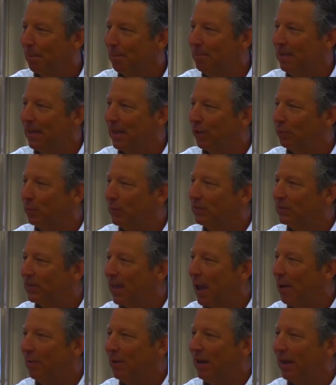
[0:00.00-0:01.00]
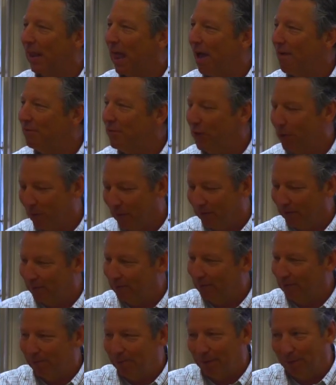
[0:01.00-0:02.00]
Because we say we love
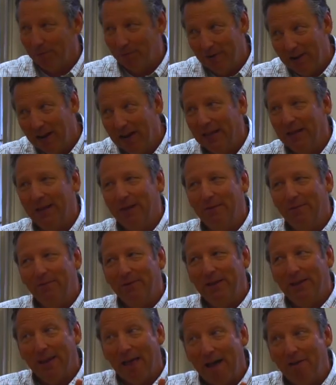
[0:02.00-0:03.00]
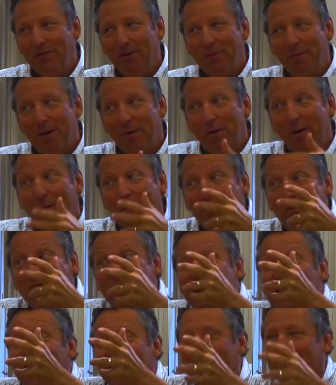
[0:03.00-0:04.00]
you, but really we love you, but we'll
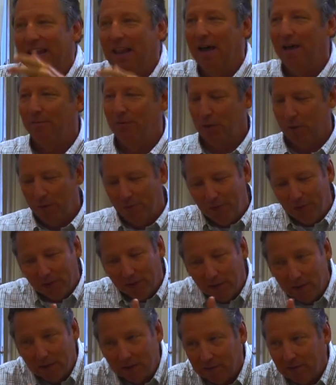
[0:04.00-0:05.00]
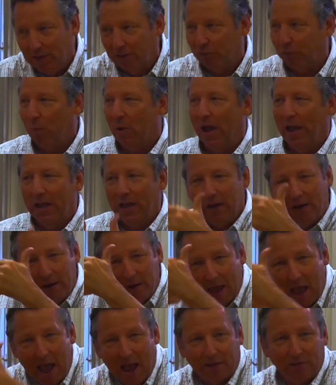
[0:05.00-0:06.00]
really love you if you look this way
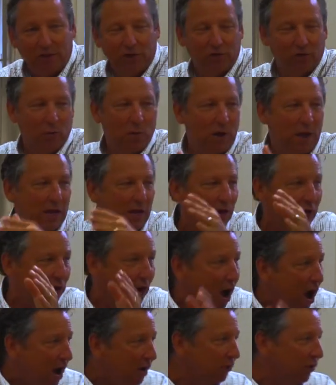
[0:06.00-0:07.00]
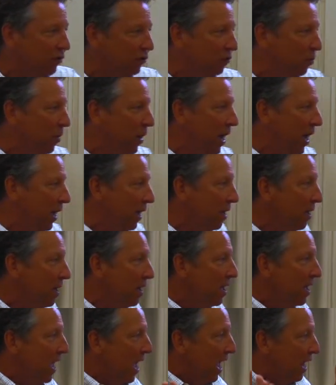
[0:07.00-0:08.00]
and act this way and talk this way
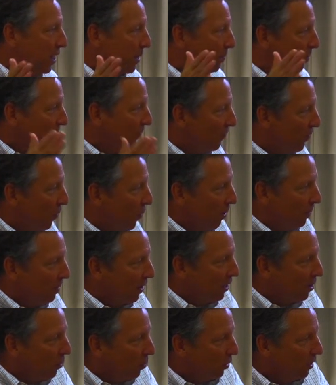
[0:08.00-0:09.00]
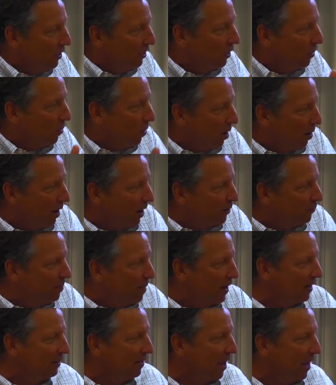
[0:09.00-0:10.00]
and you perform according to our
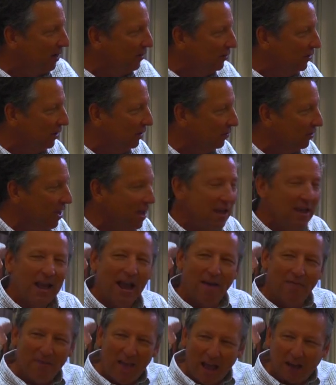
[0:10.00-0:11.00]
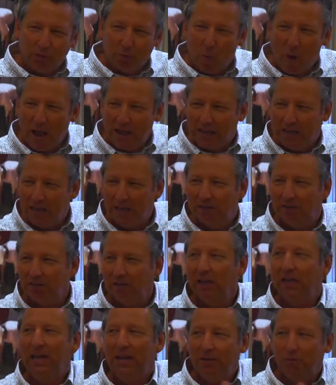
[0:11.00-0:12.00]
expectations. And that's why kids
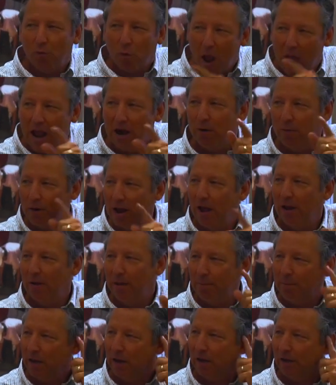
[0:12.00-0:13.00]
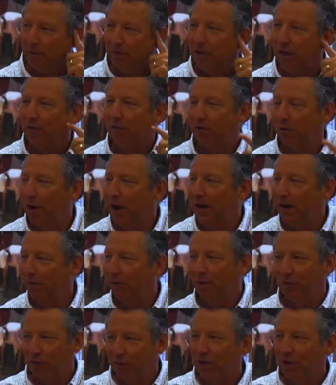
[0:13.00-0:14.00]
leave right around the middle of 10th grade if they've